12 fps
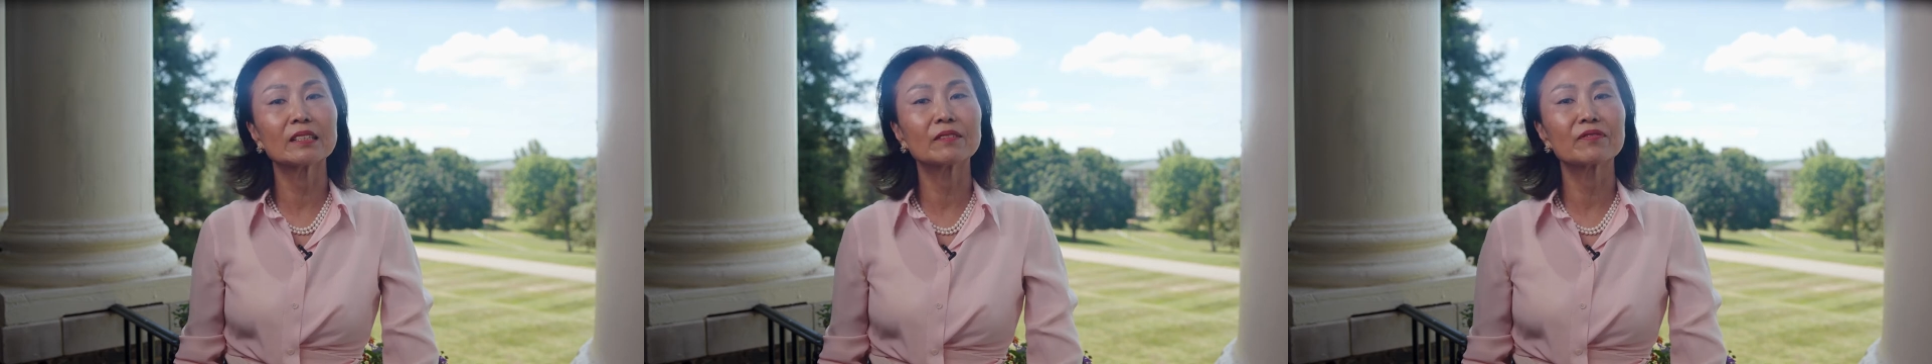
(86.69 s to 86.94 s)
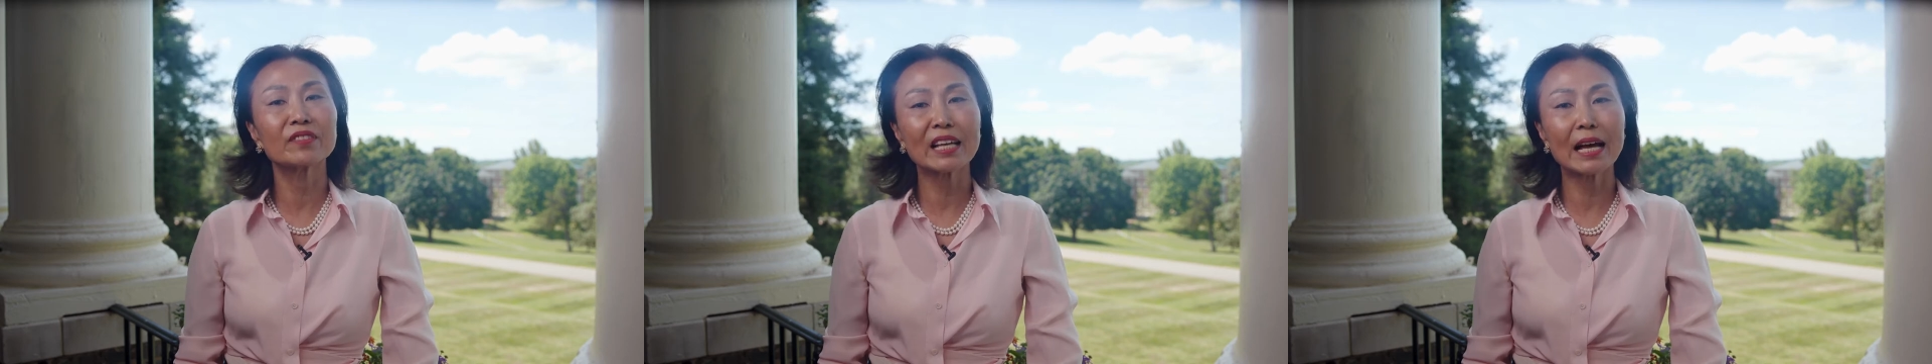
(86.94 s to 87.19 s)

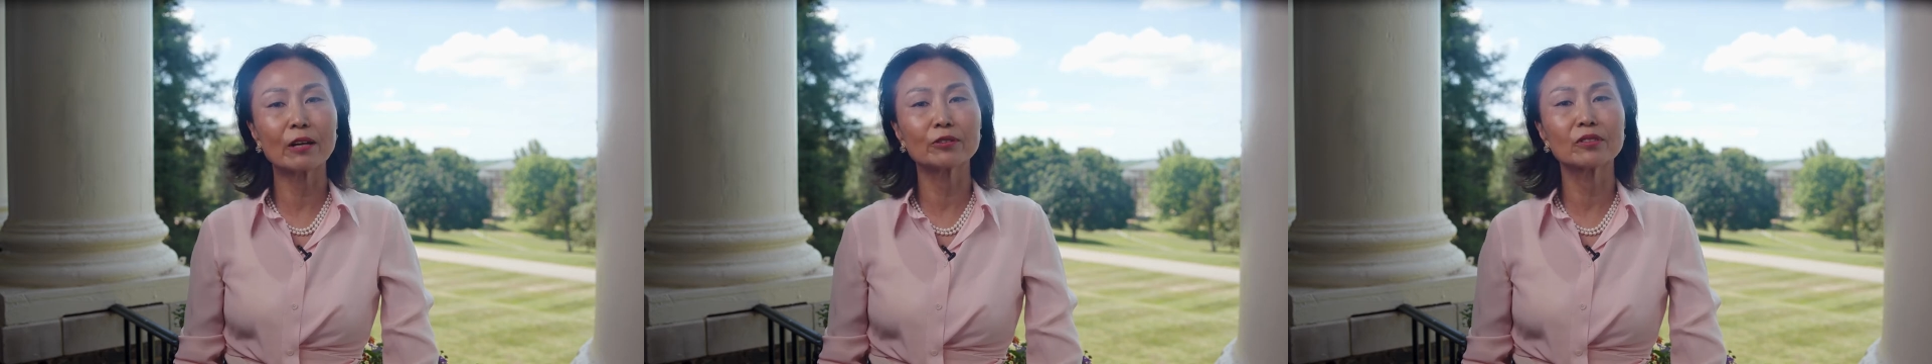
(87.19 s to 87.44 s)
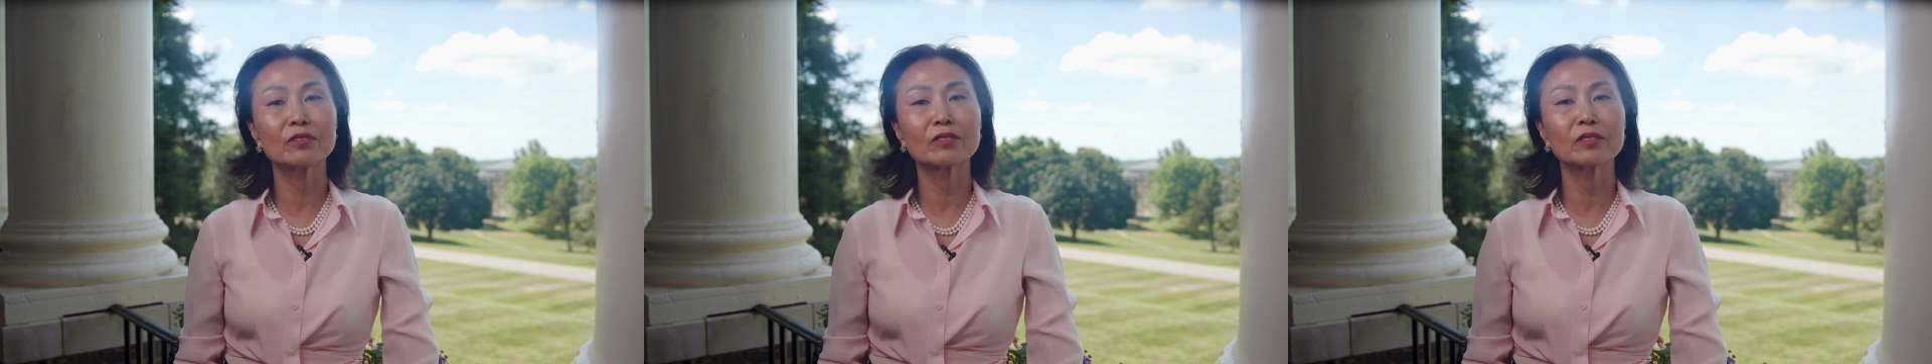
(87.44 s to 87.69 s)
of
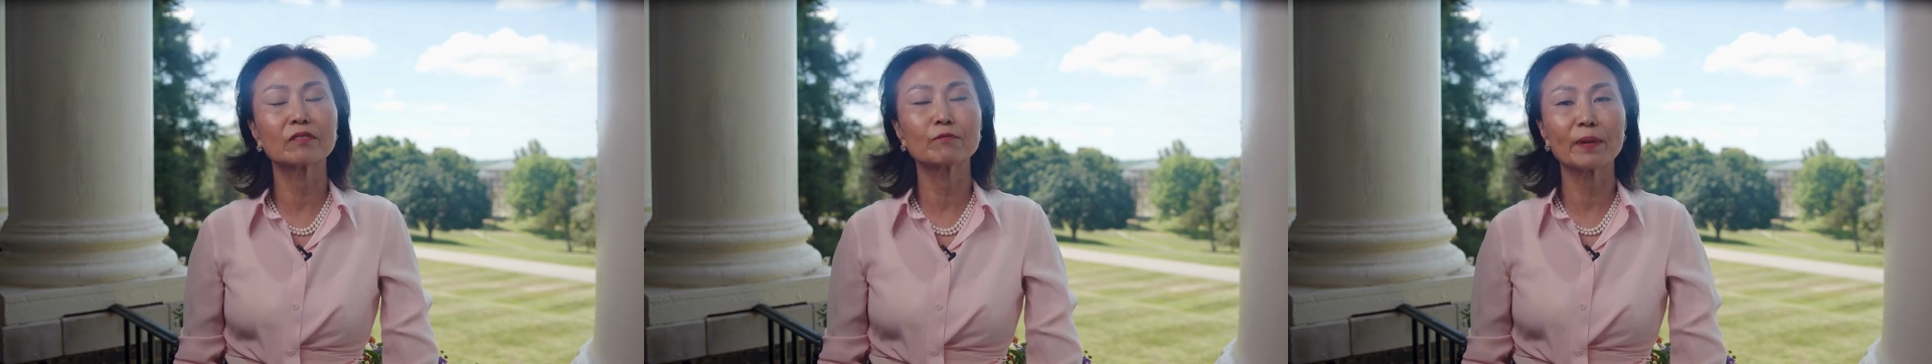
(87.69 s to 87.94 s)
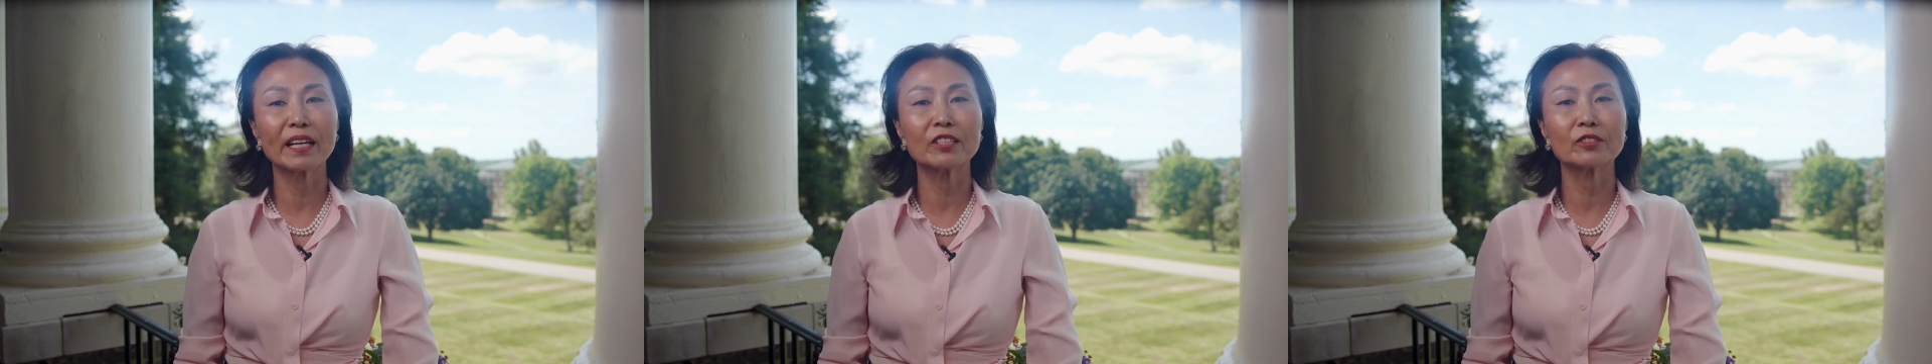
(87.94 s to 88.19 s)
thousands
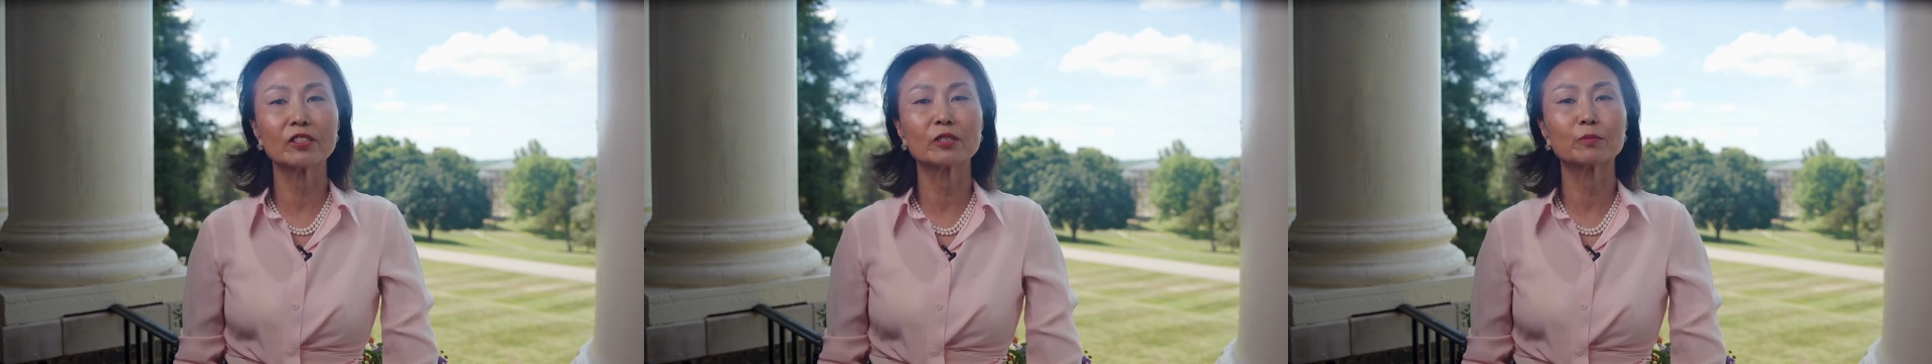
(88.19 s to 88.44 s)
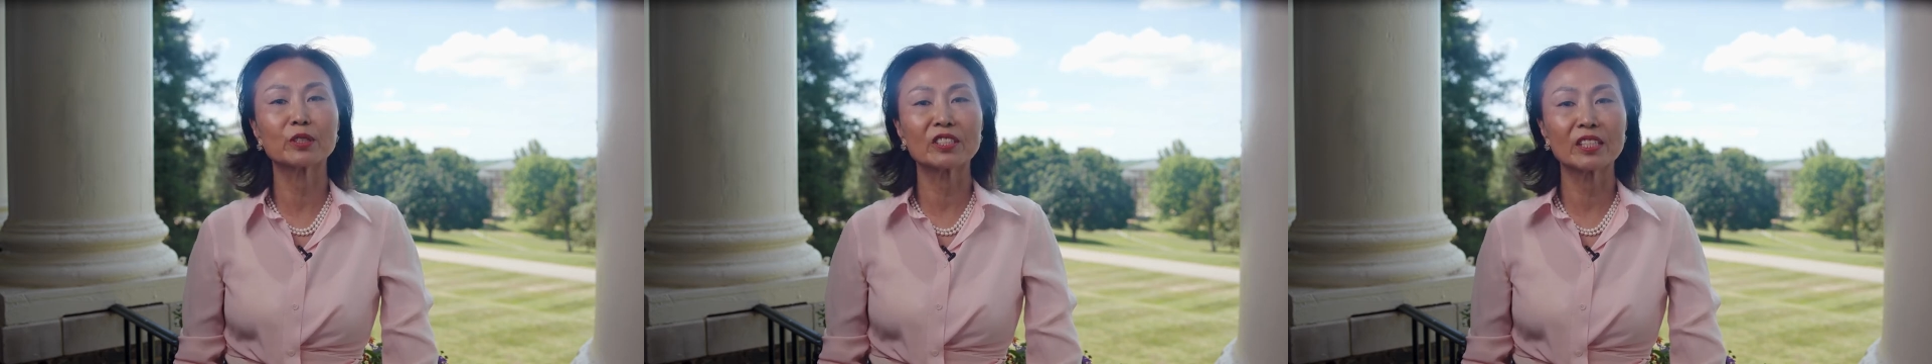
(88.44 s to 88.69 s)
of pages
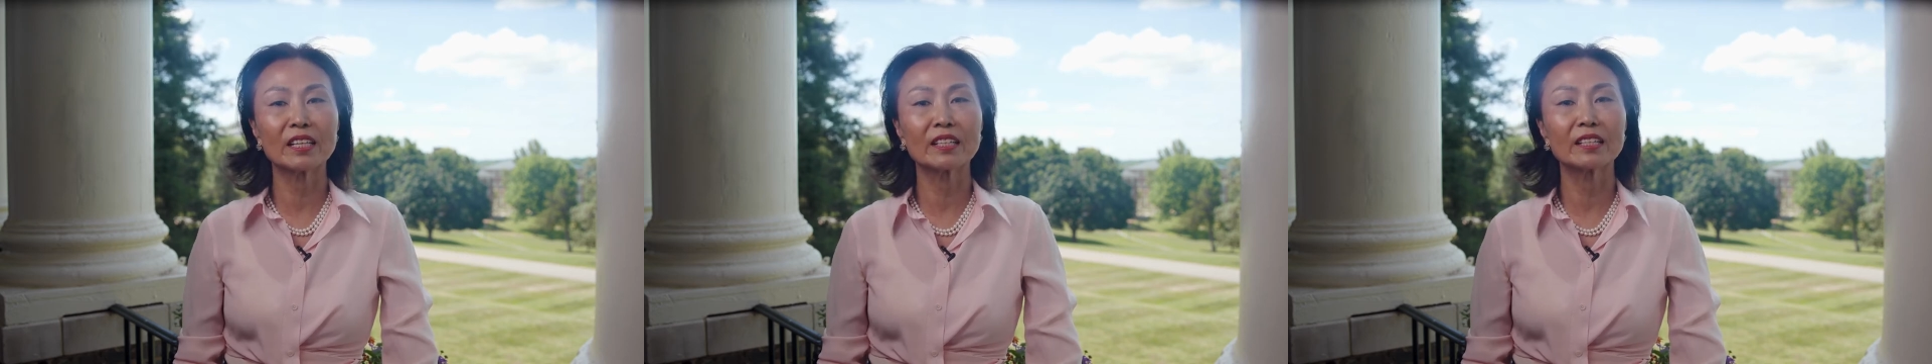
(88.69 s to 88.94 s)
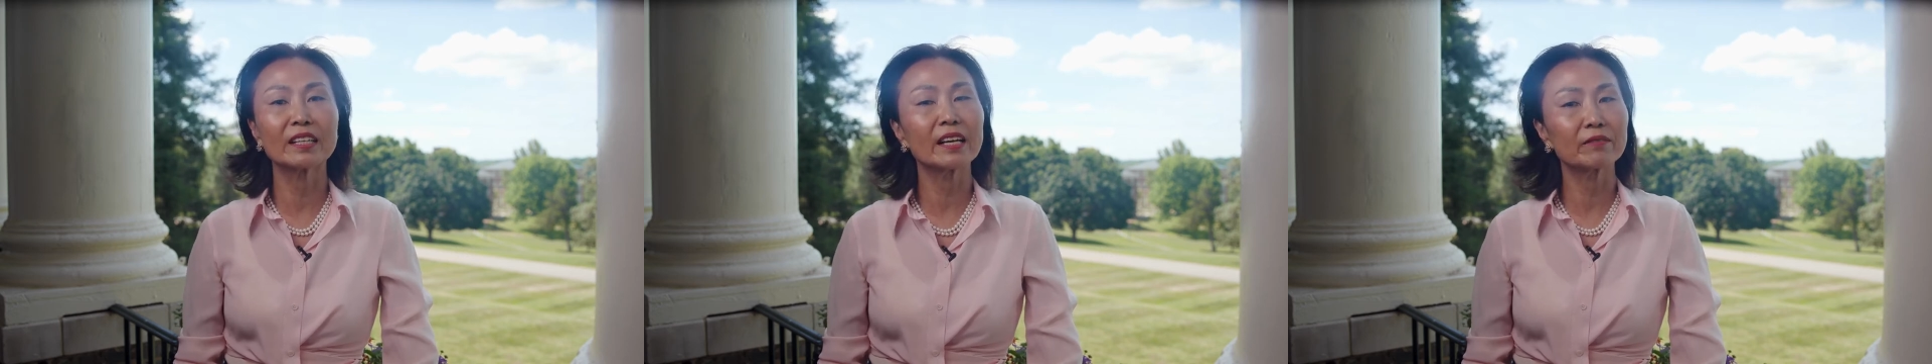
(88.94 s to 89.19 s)

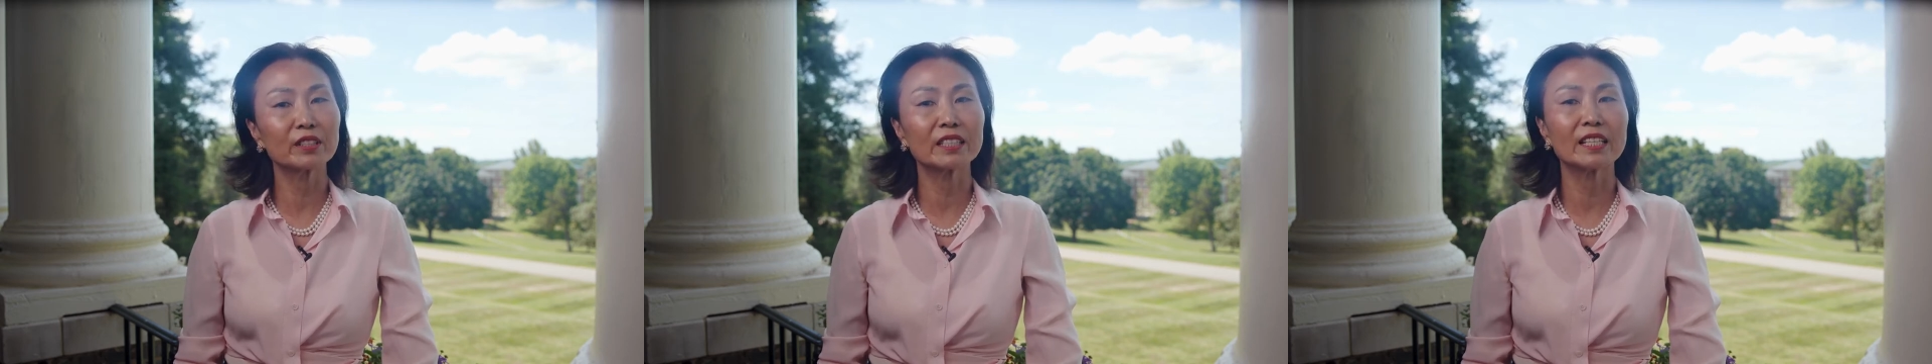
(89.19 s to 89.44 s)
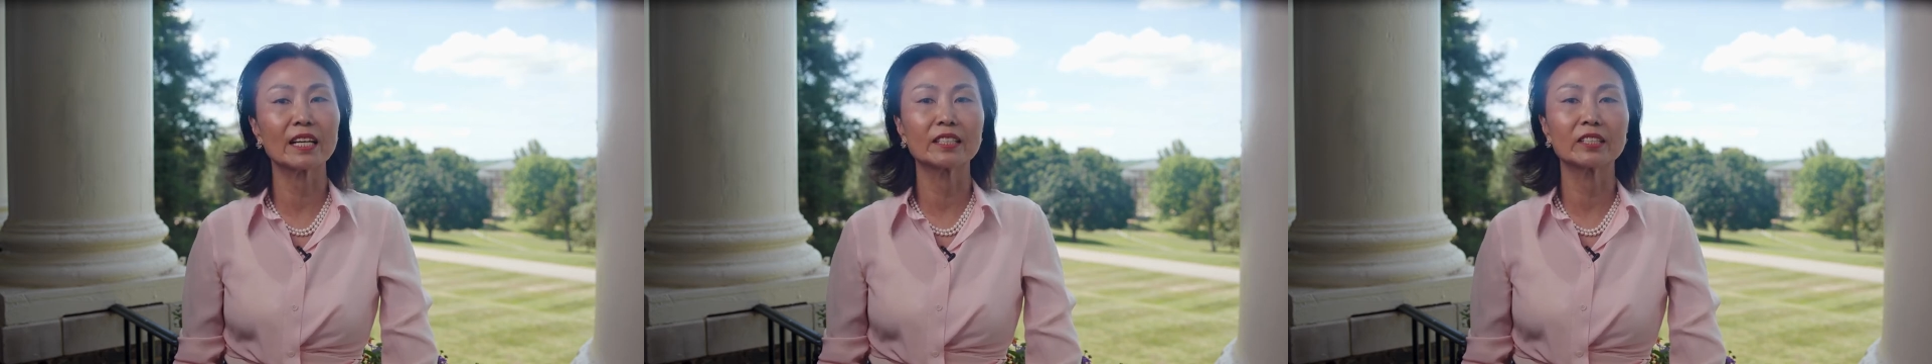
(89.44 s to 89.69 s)
presented every
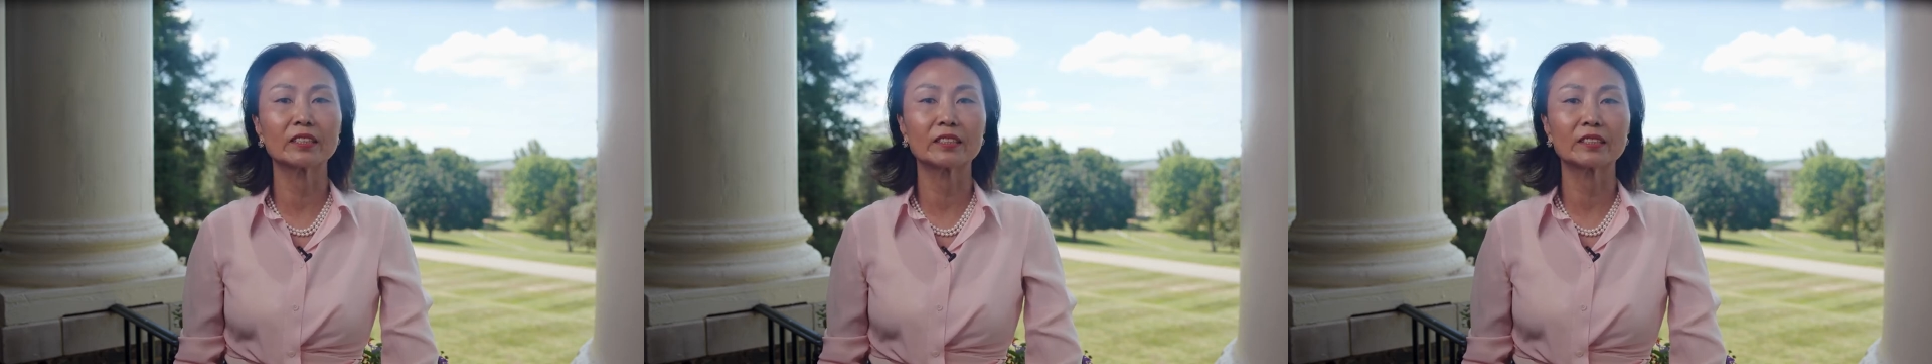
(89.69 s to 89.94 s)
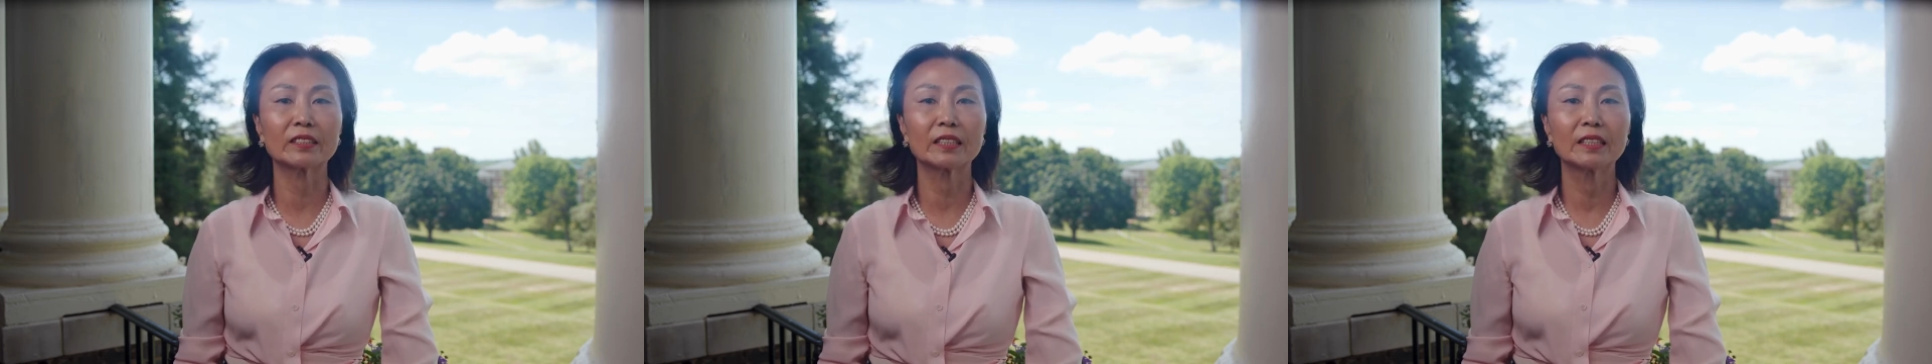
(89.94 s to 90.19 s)
10
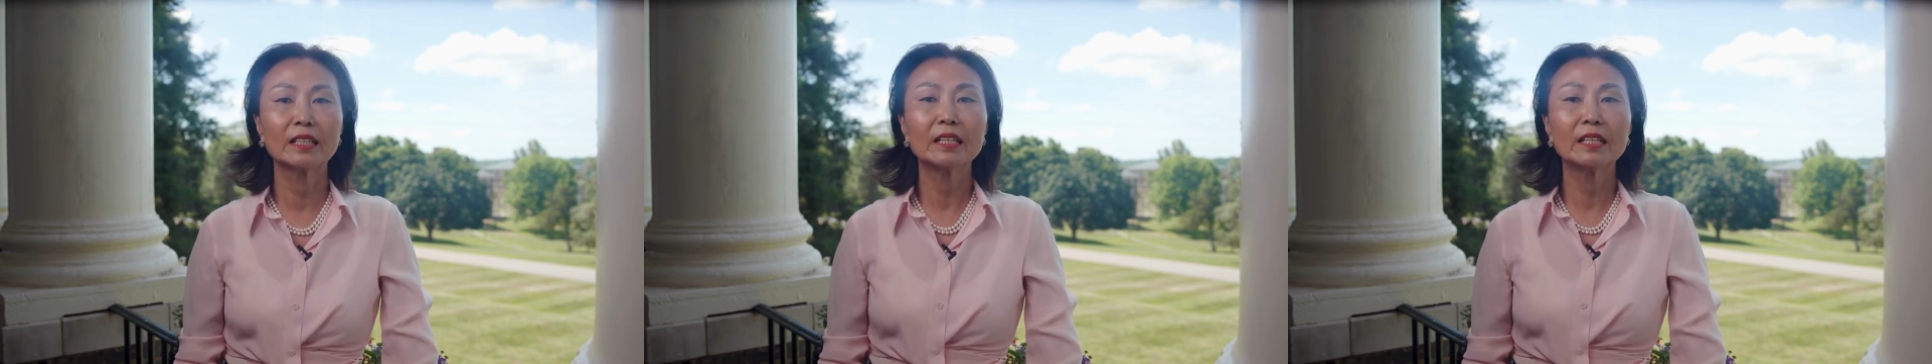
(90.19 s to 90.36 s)
years.